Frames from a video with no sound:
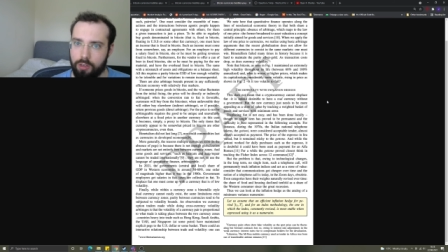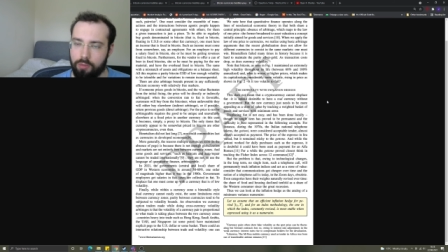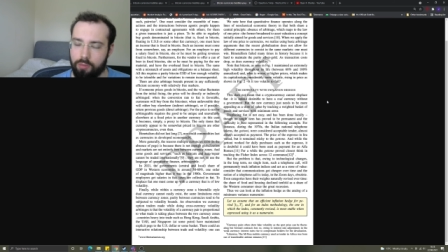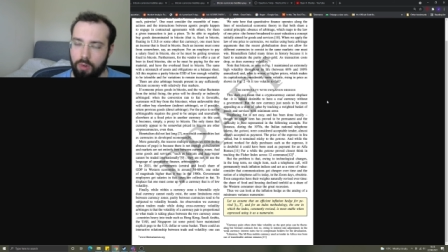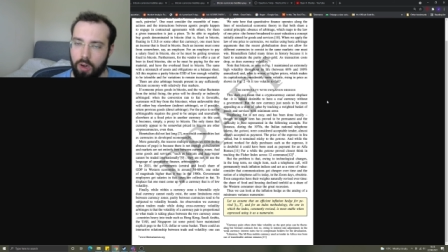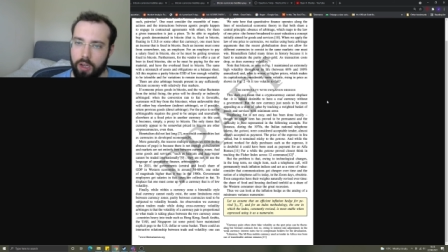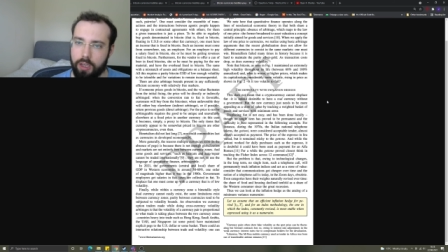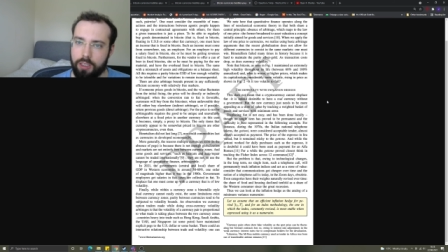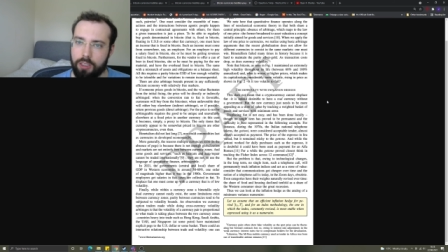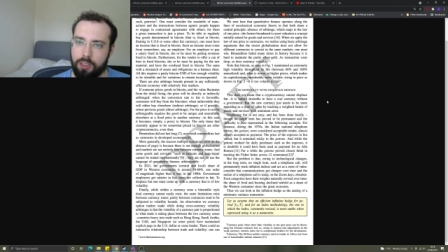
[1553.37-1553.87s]

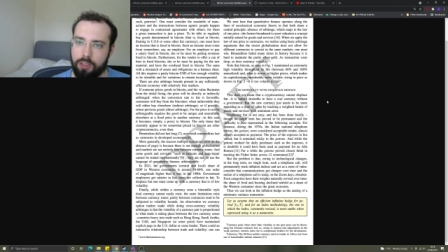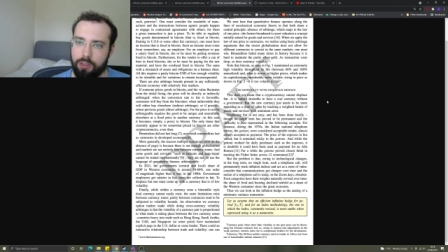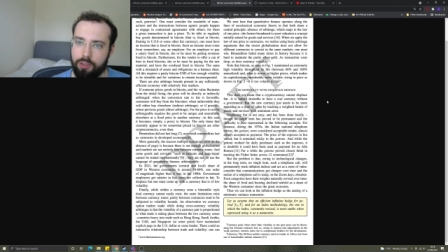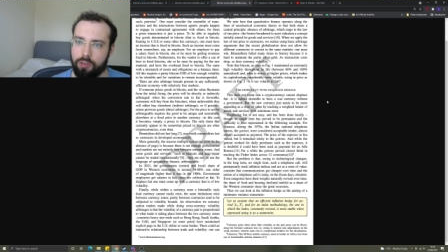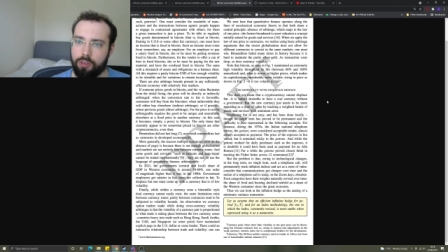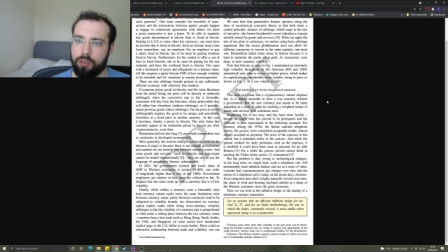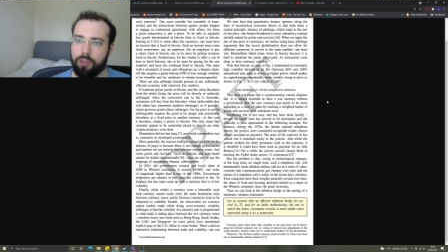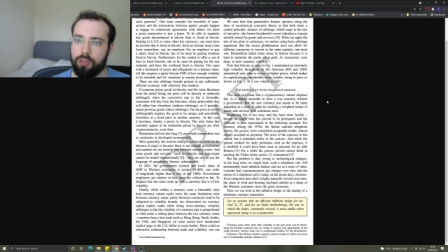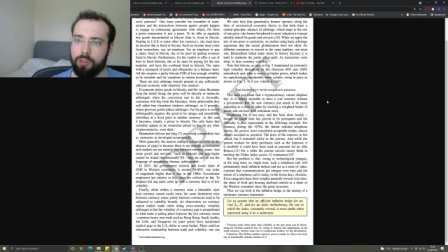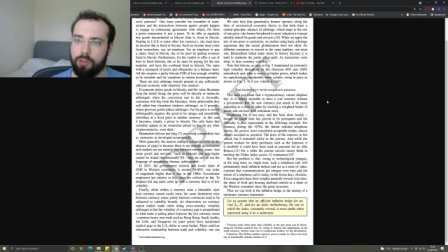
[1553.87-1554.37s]
right? You
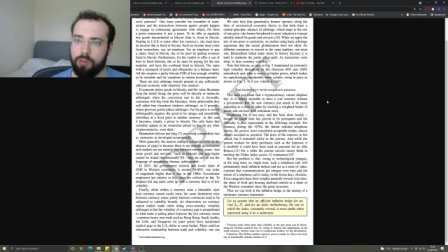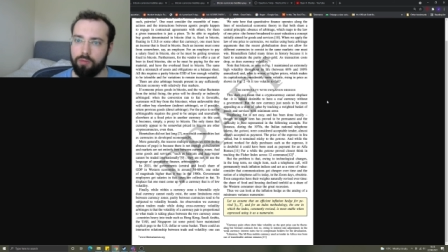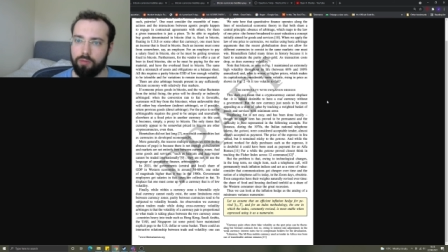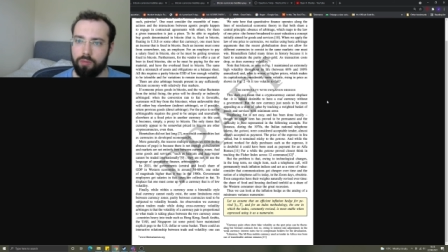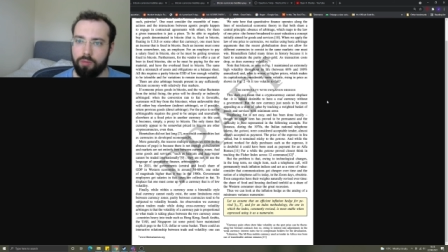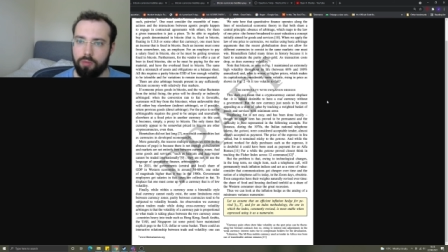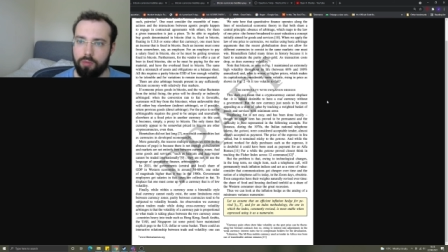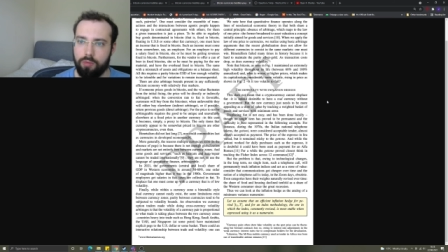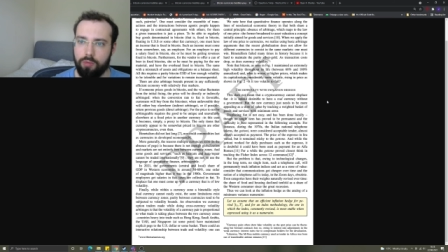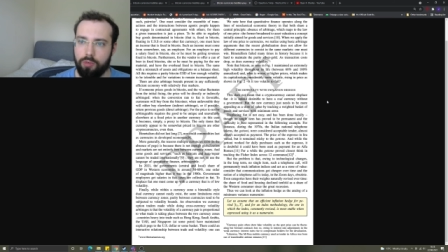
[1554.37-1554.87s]
can
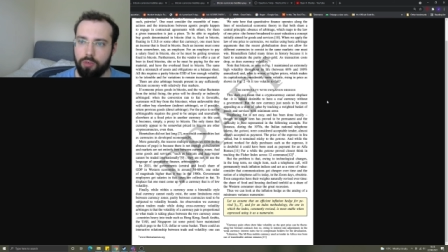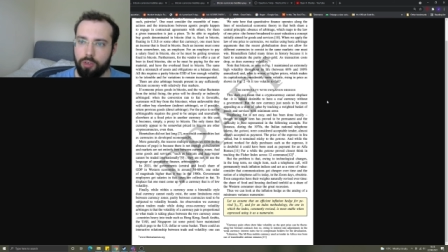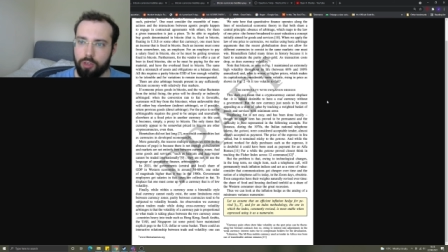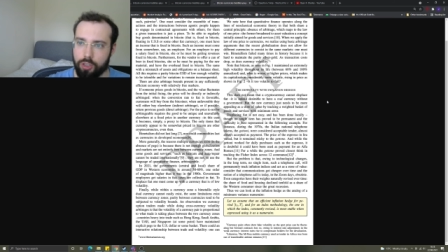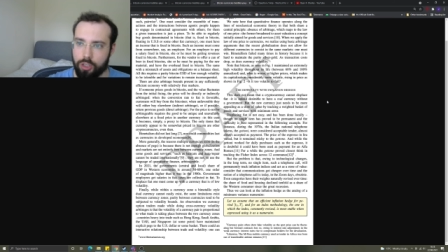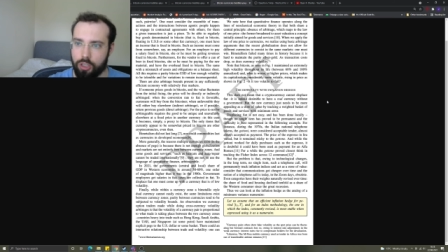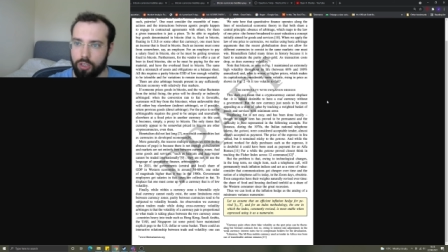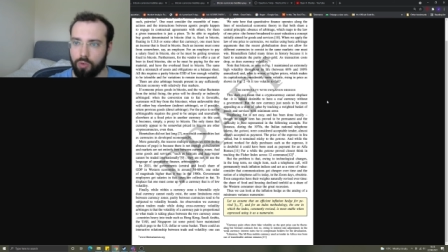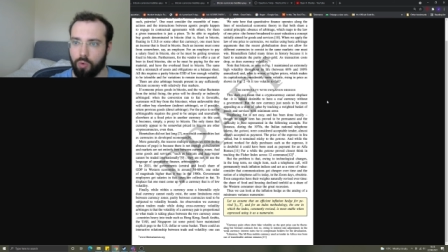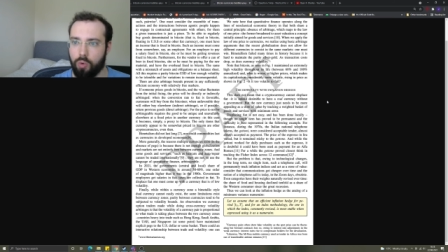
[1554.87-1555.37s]
you can
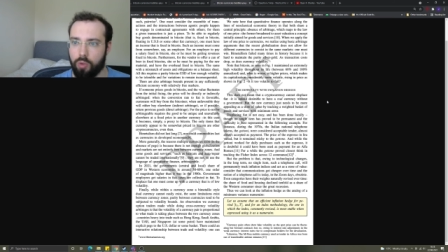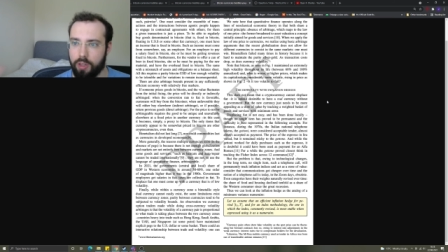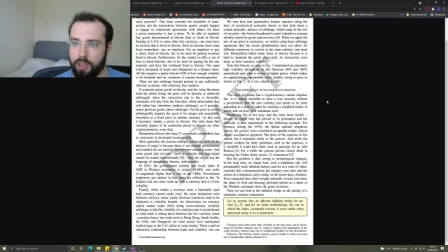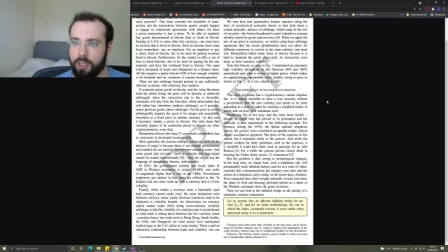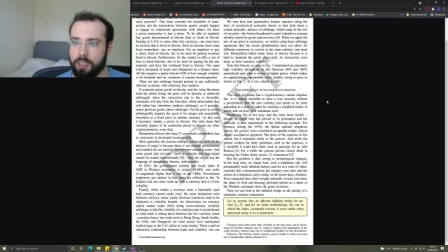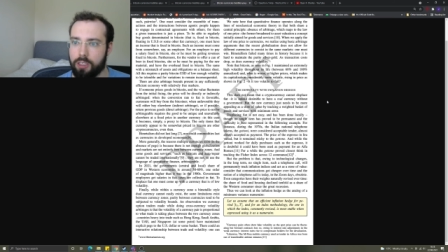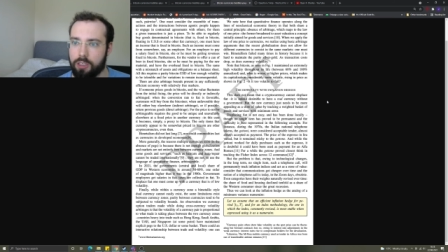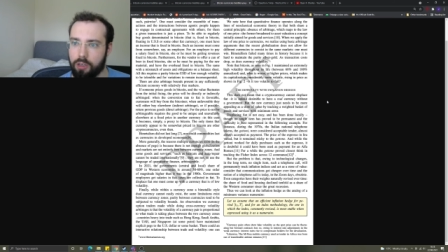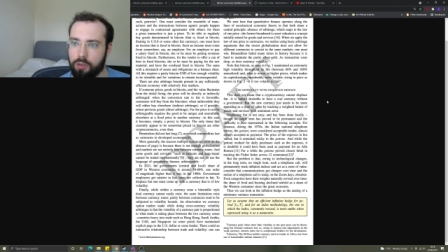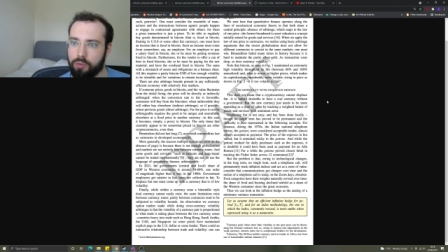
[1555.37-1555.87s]
store
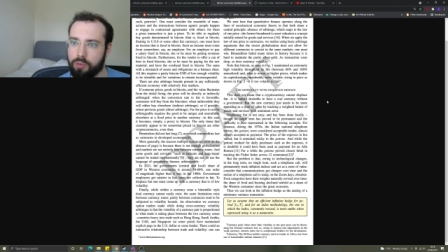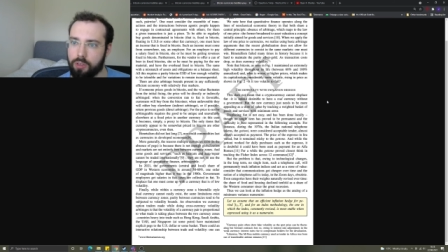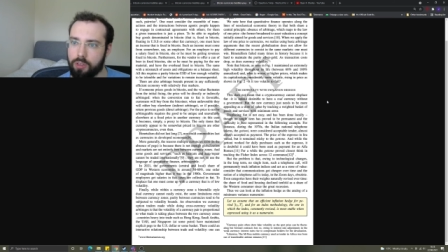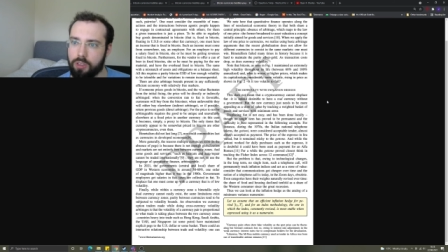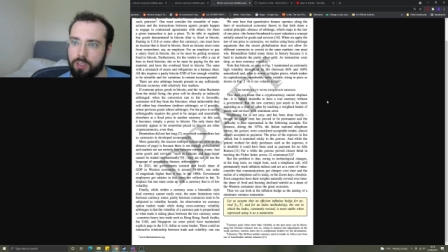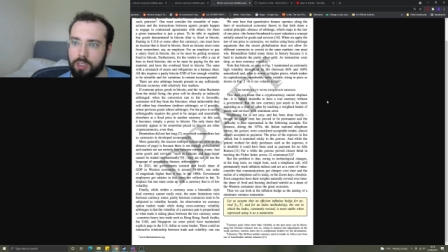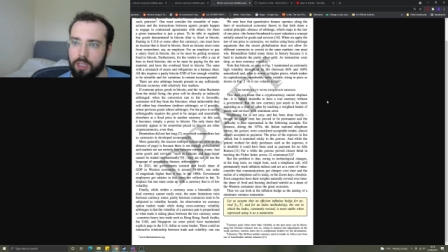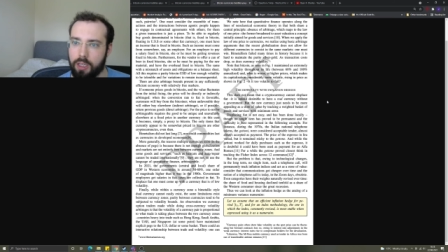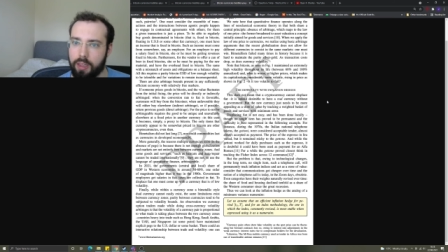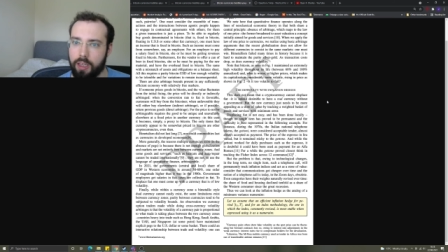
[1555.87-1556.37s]
these
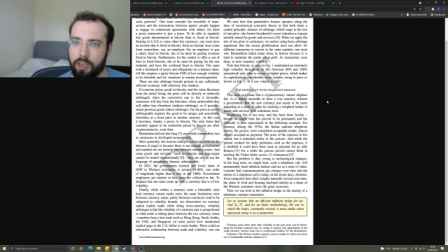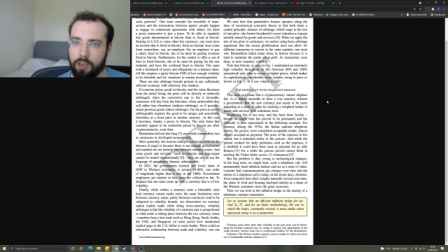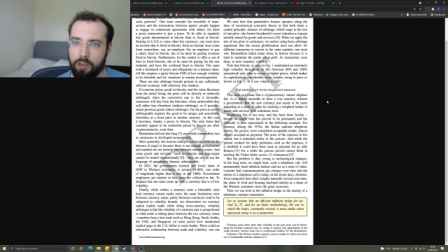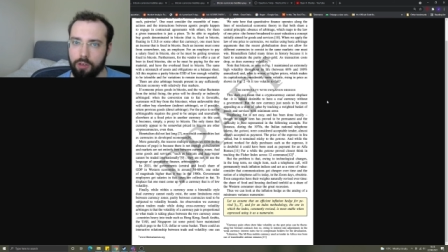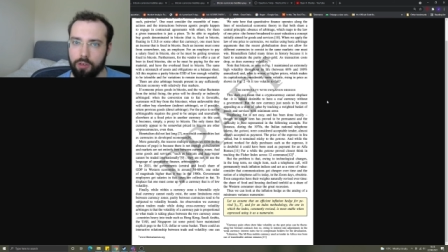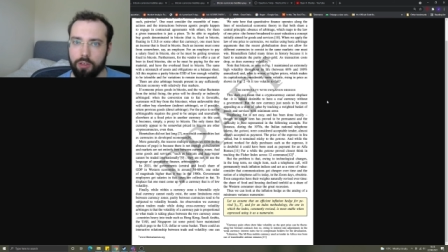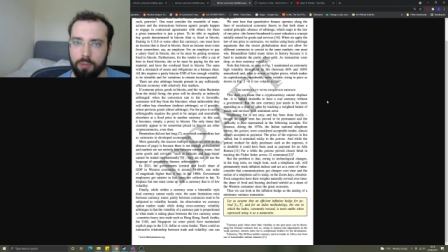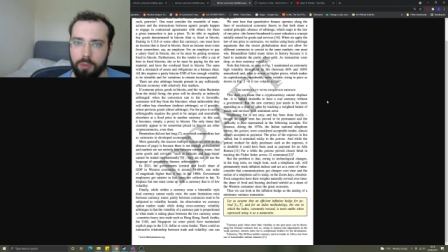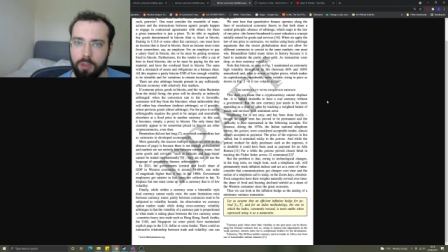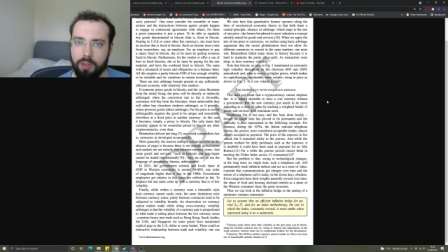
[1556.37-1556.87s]
tokens and then
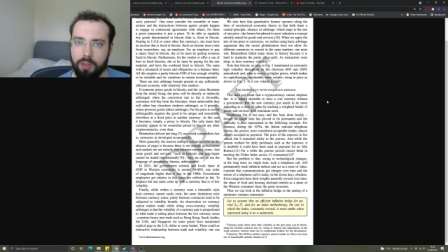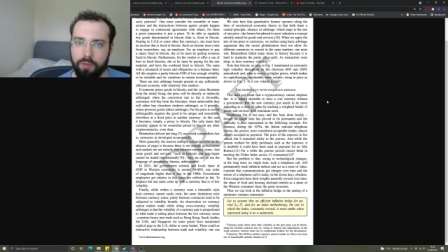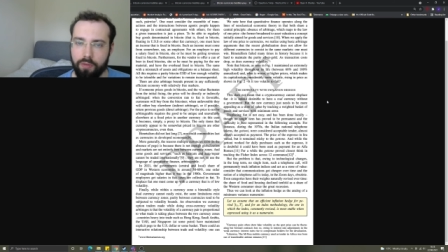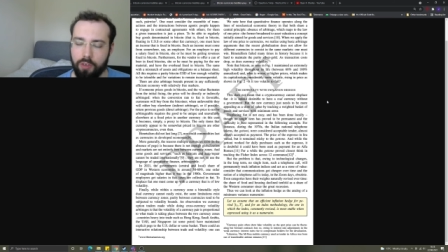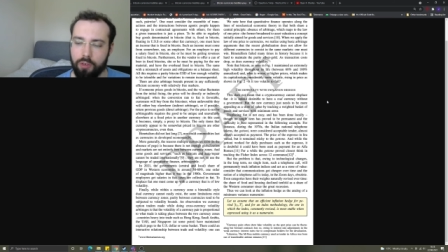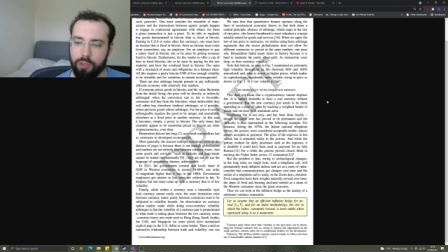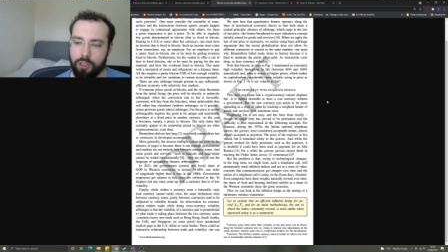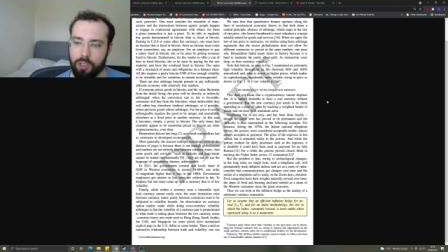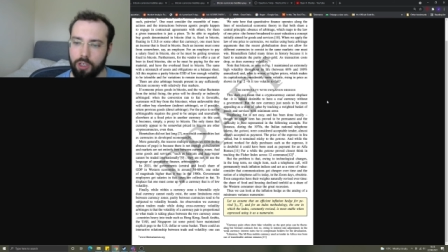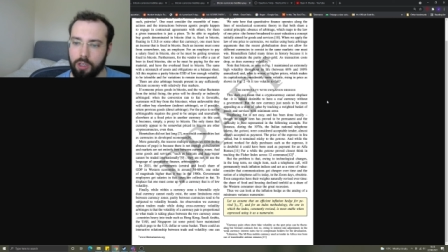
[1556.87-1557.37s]
use them in the
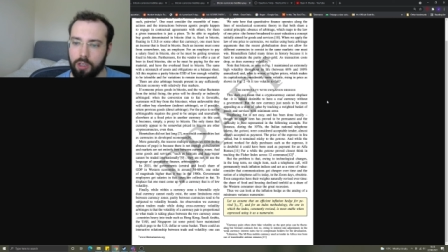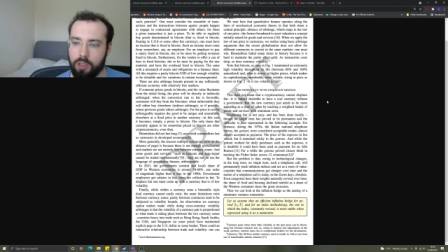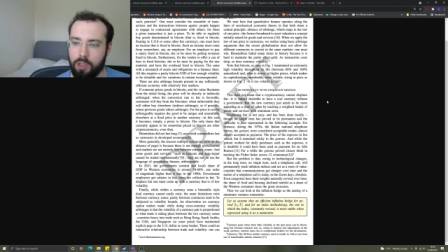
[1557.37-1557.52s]
future